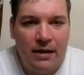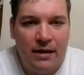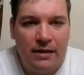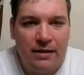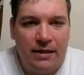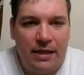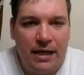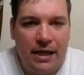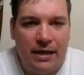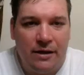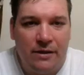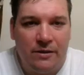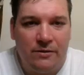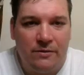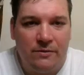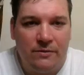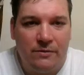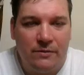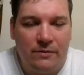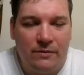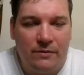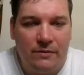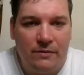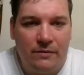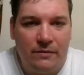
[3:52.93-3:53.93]
Now
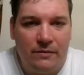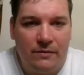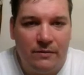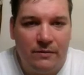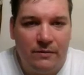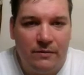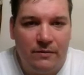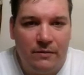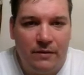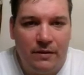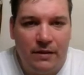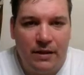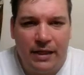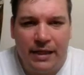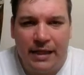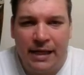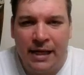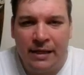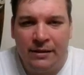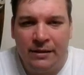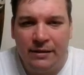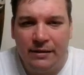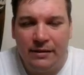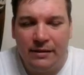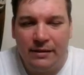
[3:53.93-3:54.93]

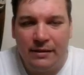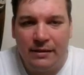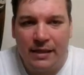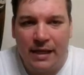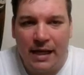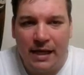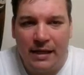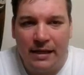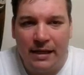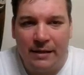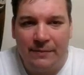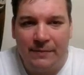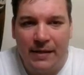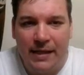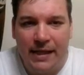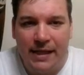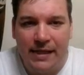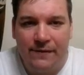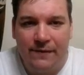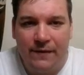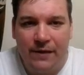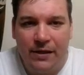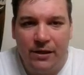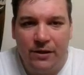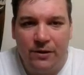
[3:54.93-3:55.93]
again, kind of like my
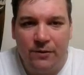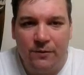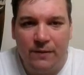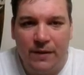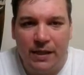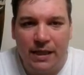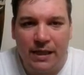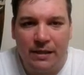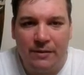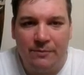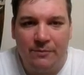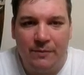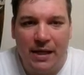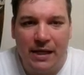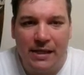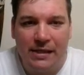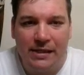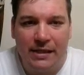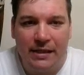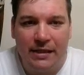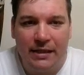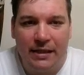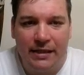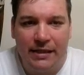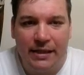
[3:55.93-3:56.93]
last video, we can
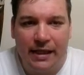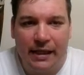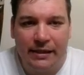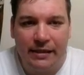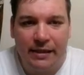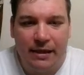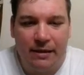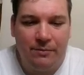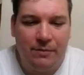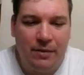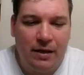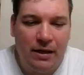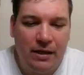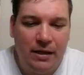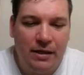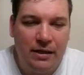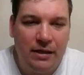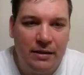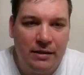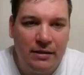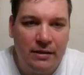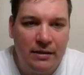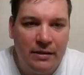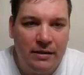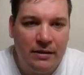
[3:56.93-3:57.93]
basically take that
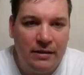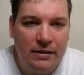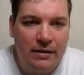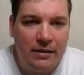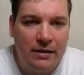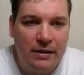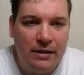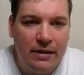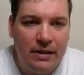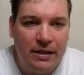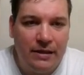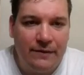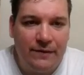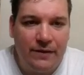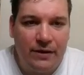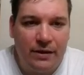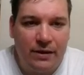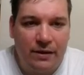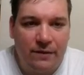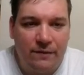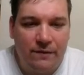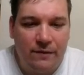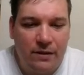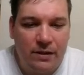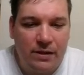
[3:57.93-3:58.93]
apart. If you're
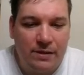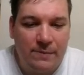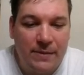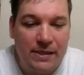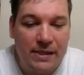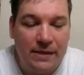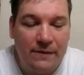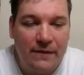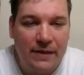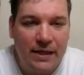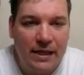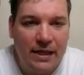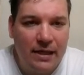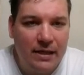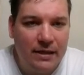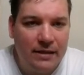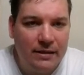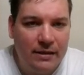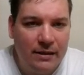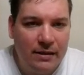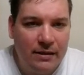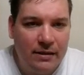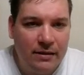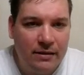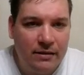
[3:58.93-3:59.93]
looking for a specific
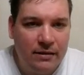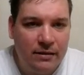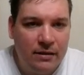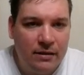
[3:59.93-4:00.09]
character,